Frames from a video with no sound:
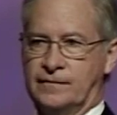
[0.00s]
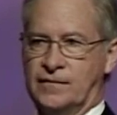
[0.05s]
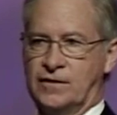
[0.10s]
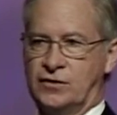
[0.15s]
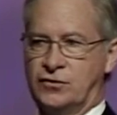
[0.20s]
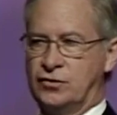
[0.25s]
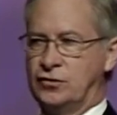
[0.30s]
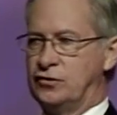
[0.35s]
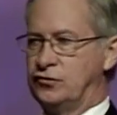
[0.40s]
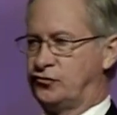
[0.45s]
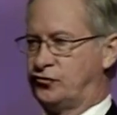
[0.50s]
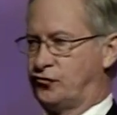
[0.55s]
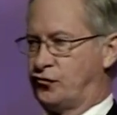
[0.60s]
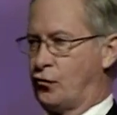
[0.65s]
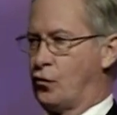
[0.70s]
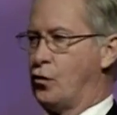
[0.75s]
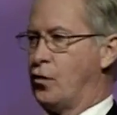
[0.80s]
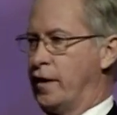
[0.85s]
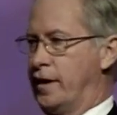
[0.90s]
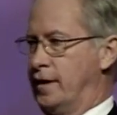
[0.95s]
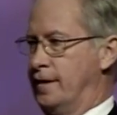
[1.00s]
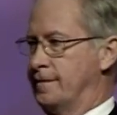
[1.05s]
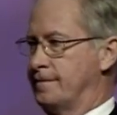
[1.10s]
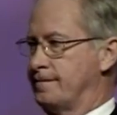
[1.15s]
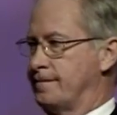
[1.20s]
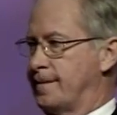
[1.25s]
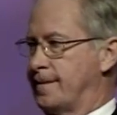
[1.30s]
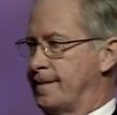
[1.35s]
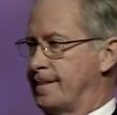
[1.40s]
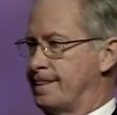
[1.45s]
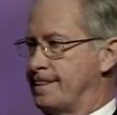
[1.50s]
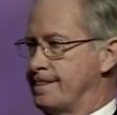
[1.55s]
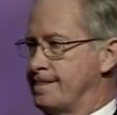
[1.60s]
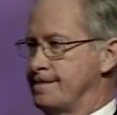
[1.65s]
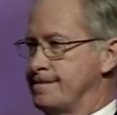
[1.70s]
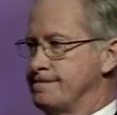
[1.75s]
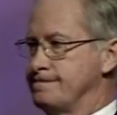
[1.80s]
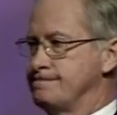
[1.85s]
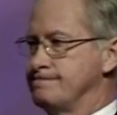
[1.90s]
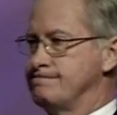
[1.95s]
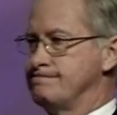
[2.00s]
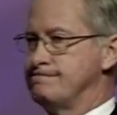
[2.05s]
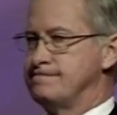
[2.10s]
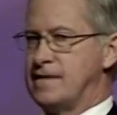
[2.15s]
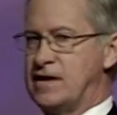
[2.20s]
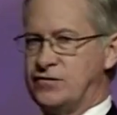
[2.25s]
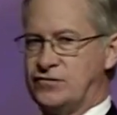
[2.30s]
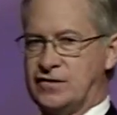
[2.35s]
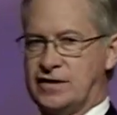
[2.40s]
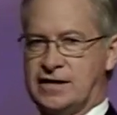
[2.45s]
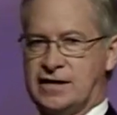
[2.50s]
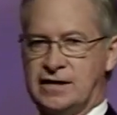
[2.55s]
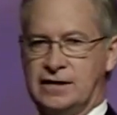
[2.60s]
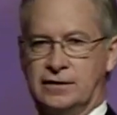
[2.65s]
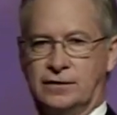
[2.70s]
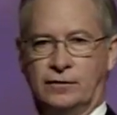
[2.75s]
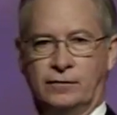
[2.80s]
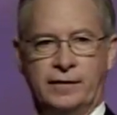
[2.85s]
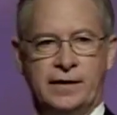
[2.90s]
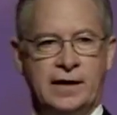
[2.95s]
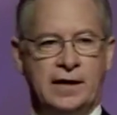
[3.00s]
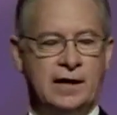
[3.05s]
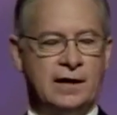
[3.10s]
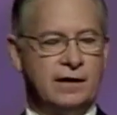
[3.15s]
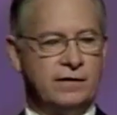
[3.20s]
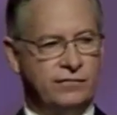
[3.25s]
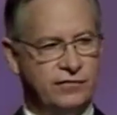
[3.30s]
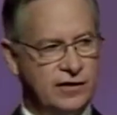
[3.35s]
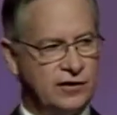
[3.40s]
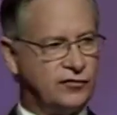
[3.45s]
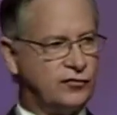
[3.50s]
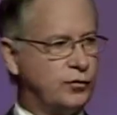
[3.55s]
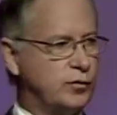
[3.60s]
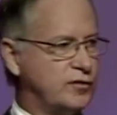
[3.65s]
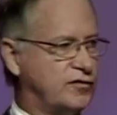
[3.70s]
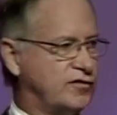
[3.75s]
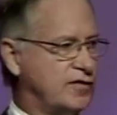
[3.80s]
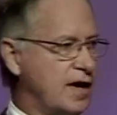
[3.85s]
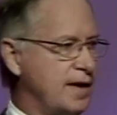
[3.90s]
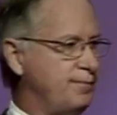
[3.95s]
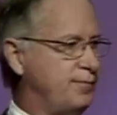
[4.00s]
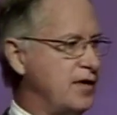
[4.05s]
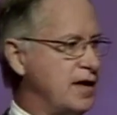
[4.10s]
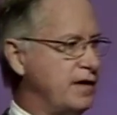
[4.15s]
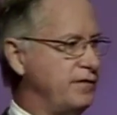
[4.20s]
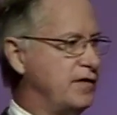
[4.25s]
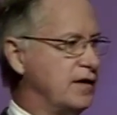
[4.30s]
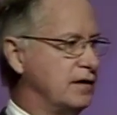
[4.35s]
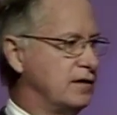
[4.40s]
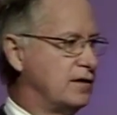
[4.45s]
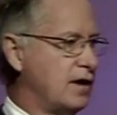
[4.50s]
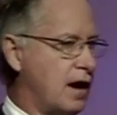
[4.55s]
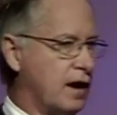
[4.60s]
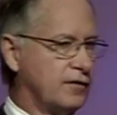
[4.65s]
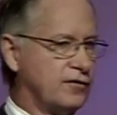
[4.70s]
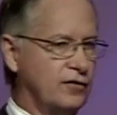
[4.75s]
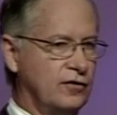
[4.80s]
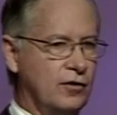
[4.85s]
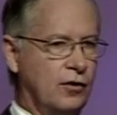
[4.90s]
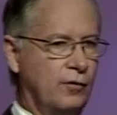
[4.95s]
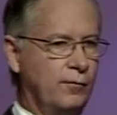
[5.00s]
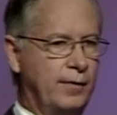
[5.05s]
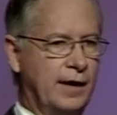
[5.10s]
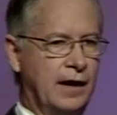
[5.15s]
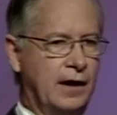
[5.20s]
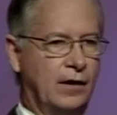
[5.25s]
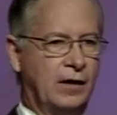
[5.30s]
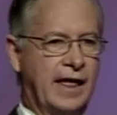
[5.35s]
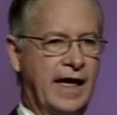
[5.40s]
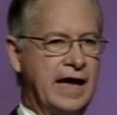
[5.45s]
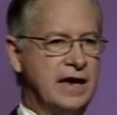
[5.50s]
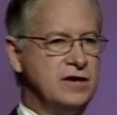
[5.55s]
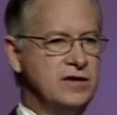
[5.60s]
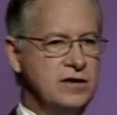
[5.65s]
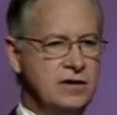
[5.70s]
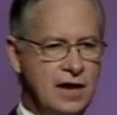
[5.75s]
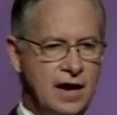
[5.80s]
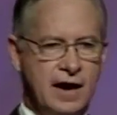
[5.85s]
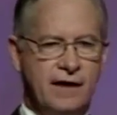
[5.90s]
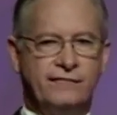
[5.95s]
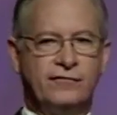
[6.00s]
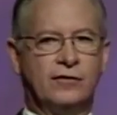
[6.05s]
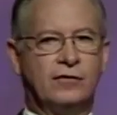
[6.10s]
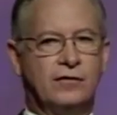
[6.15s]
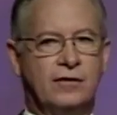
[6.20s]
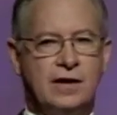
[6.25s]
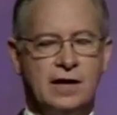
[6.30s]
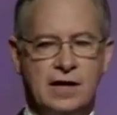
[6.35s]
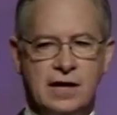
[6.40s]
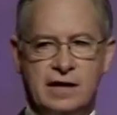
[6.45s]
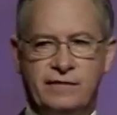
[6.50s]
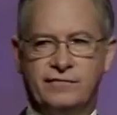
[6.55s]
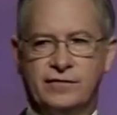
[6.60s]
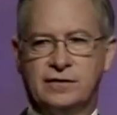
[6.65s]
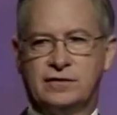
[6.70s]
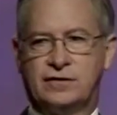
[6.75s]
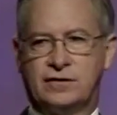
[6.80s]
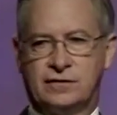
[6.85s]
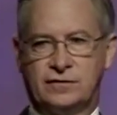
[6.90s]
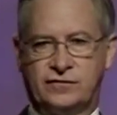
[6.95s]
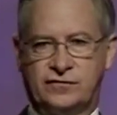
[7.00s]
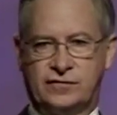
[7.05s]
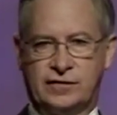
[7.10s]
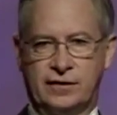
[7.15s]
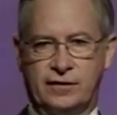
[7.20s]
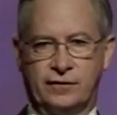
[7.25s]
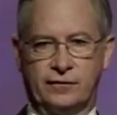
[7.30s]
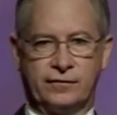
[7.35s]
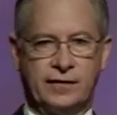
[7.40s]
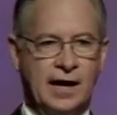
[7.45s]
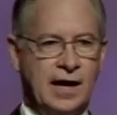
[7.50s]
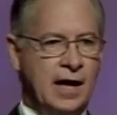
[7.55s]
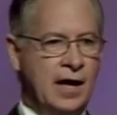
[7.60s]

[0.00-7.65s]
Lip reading: to destroy and to kill. This was something that Dr. Nobel had never even considered.